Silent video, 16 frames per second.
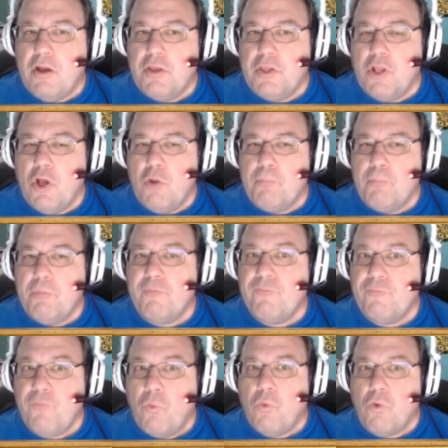you know,
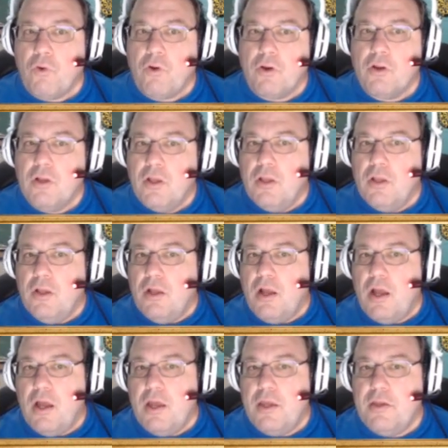before
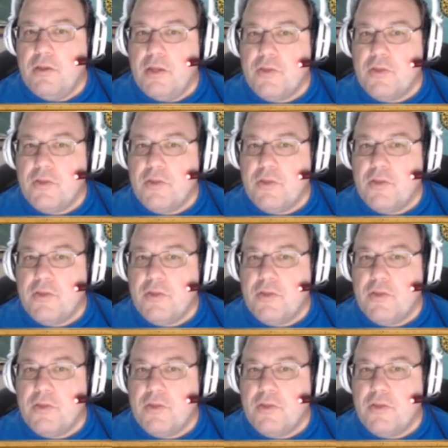I